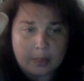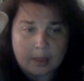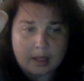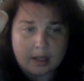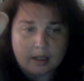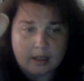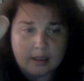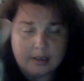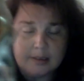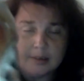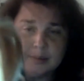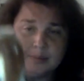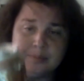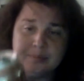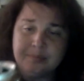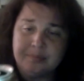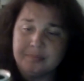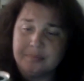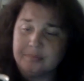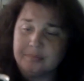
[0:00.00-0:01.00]

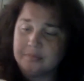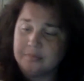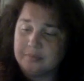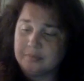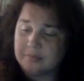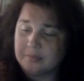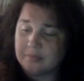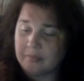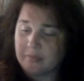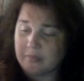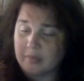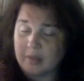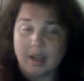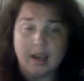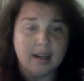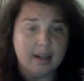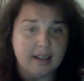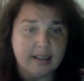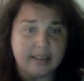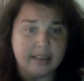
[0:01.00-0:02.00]
Um,
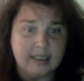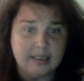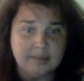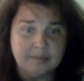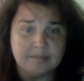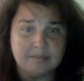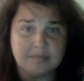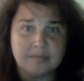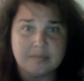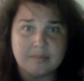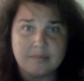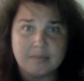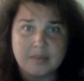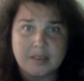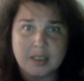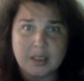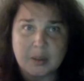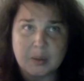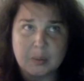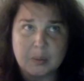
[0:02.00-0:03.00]
I like that.
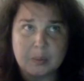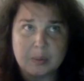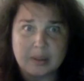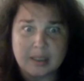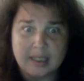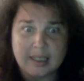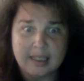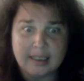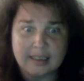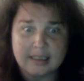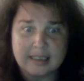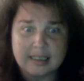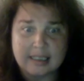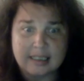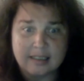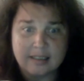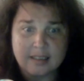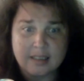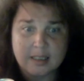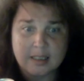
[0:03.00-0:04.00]
So that
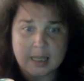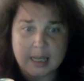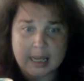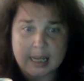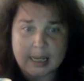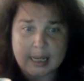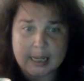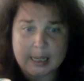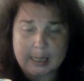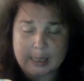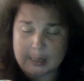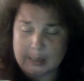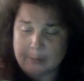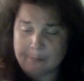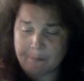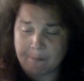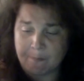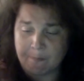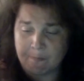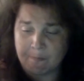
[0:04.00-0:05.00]
gets a
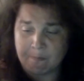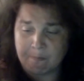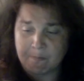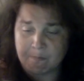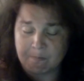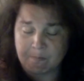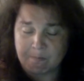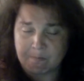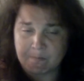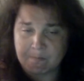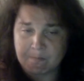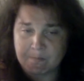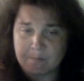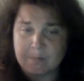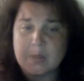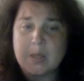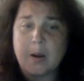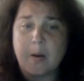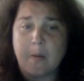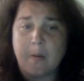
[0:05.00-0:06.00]

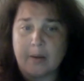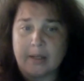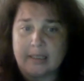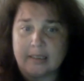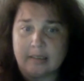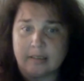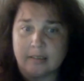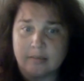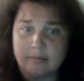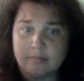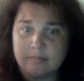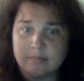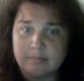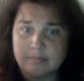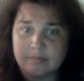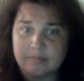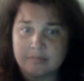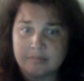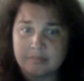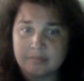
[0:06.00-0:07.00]
nine.
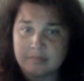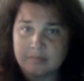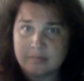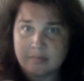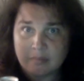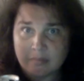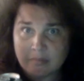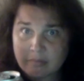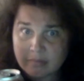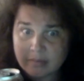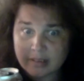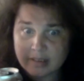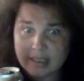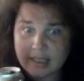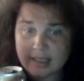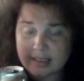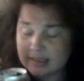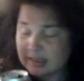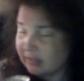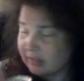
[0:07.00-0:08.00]

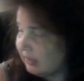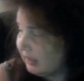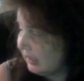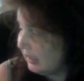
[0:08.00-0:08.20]
That definitely